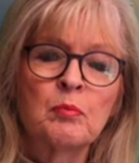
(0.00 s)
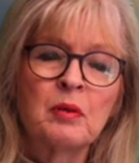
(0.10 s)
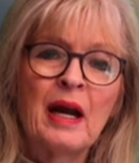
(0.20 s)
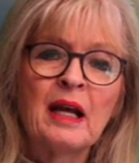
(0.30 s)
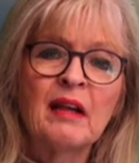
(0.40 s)

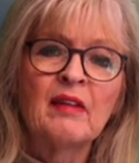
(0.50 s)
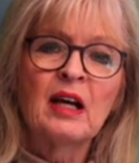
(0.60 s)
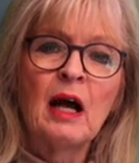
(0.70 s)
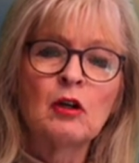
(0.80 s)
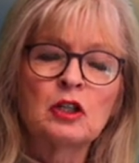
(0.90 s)
breaking the
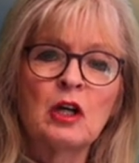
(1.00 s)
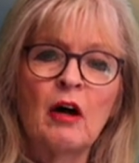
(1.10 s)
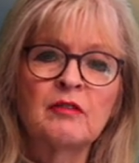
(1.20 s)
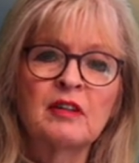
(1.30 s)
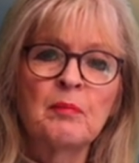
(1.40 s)
culture
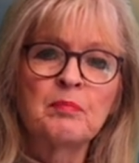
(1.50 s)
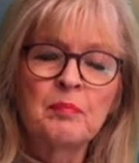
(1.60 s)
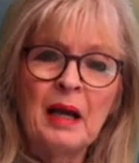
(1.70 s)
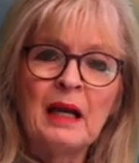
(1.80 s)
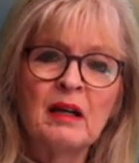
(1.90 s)
of
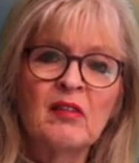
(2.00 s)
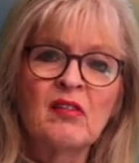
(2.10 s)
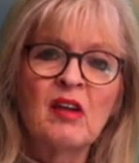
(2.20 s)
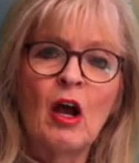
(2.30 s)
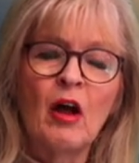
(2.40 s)

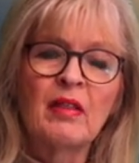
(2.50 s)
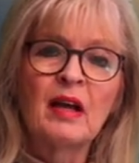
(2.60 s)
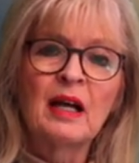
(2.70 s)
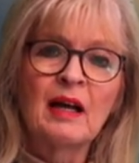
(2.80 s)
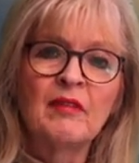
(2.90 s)
dependency on
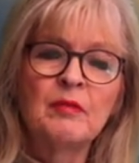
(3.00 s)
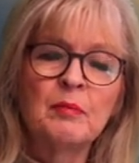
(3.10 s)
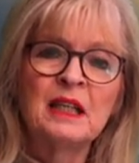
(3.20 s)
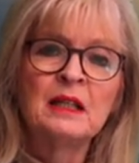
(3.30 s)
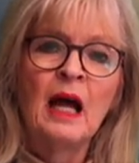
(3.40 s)
the
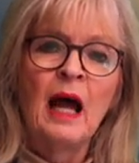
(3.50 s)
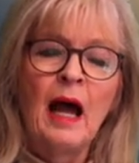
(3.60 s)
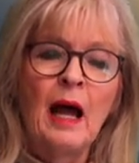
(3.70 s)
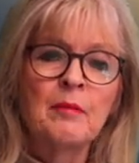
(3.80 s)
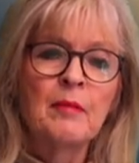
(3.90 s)
government.
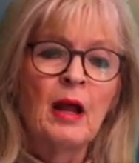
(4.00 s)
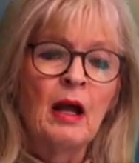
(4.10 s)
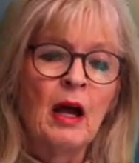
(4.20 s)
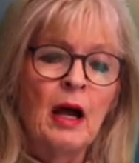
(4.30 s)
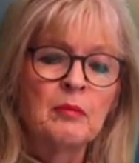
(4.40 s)

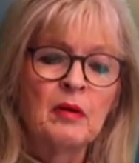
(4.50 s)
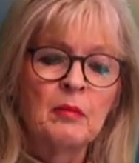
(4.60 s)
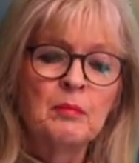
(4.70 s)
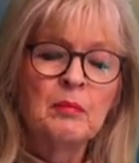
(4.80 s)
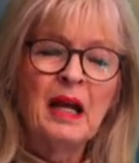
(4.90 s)

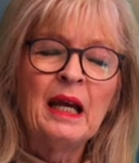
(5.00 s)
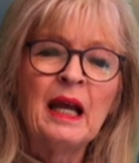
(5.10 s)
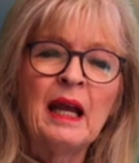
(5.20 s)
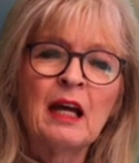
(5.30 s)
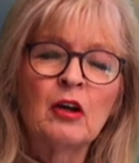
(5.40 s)

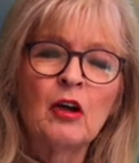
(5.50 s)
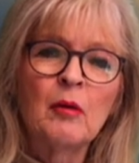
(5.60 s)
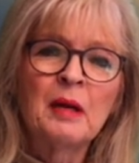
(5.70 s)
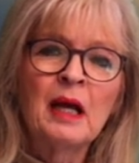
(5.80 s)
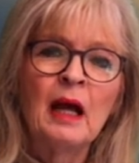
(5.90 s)
Many
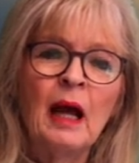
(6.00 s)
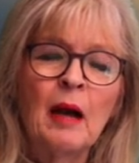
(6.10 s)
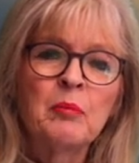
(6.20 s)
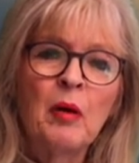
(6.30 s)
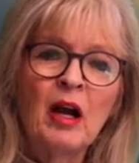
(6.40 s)
economic
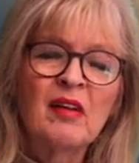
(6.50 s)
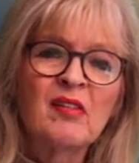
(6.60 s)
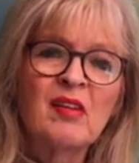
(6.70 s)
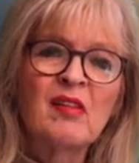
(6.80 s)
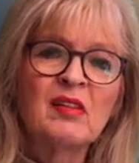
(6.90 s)

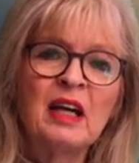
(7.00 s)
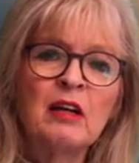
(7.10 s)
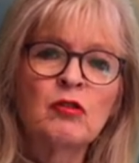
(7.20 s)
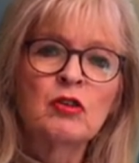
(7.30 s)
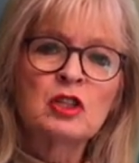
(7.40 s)
policies
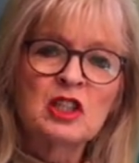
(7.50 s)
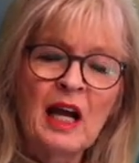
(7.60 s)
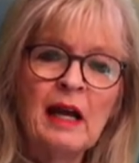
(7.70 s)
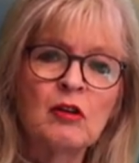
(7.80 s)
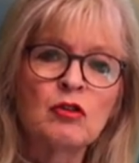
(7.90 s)
need to
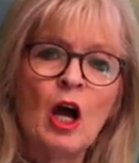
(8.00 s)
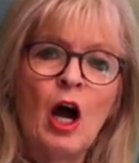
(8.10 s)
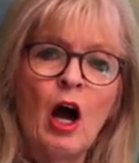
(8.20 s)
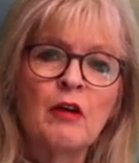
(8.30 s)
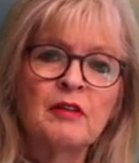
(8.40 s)
change
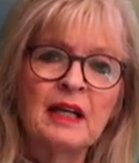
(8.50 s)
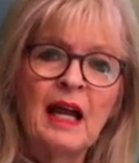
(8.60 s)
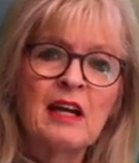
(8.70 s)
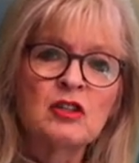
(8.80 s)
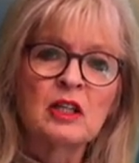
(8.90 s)
over
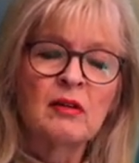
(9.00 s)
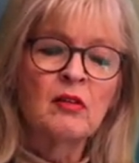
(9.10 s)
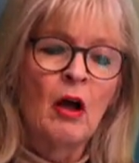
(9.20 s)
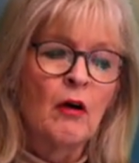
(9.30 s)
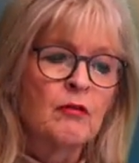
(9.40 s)

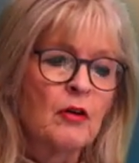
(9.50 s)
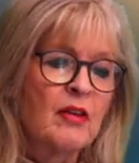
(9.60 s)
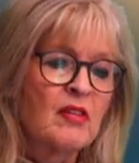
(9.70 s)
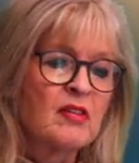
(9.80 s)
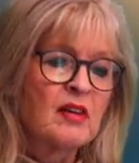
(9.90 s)
nations for
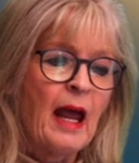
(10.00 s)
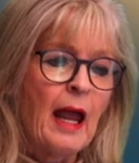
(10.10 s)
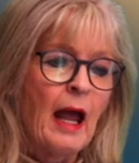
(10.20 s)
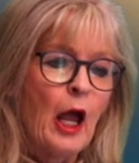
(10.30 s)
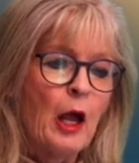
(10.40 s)
this
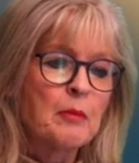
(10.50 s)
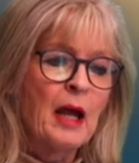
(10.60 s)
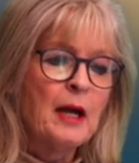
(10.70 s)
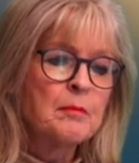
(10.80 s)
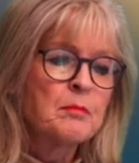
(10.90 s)
day.
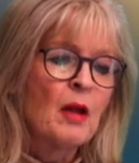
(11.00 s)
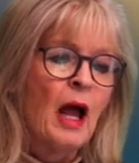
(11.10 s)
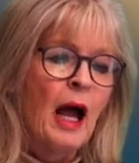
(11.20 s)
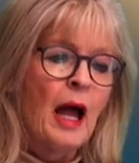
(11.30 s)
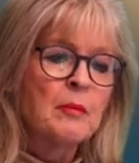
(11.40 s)
Amen.
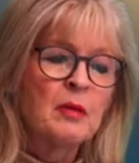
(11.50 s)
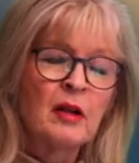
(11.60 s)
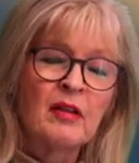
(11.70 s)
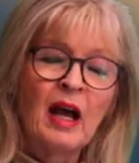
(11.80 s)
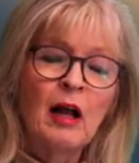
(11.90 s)

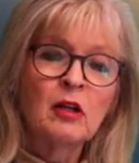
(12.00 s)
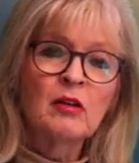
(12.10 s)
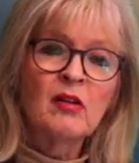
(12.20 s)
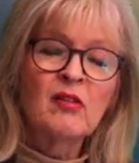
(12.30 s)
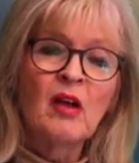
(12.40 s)
The
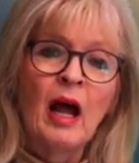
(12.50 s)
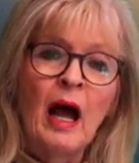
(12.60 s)
elders